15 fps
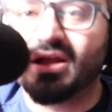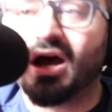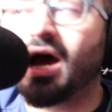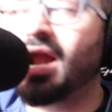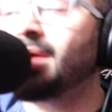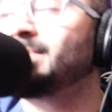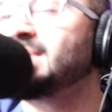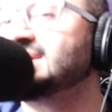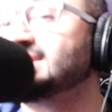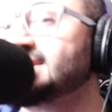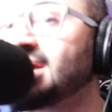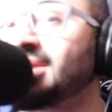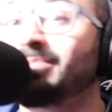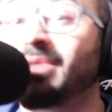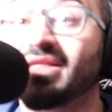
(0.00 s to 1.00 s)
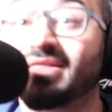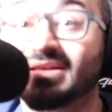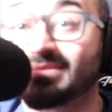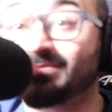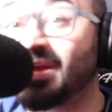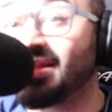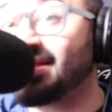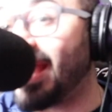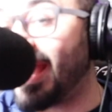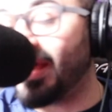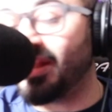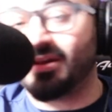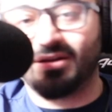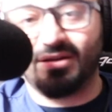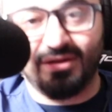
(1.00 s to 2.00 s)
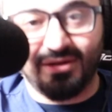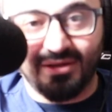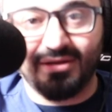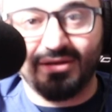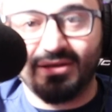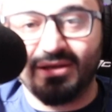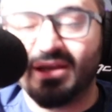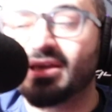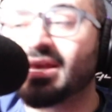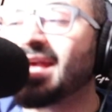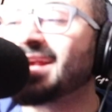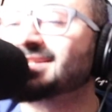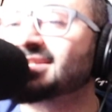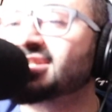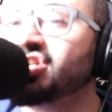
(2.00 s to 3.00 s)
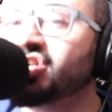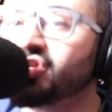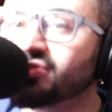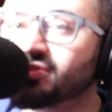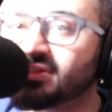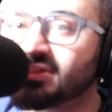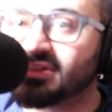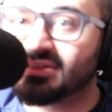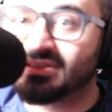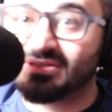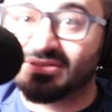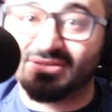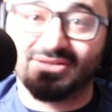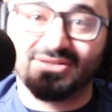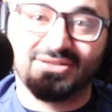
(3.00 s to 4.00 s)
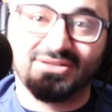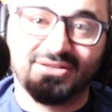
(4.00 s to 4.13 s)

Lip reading: my daughter, my son, my this, my that. Excuses.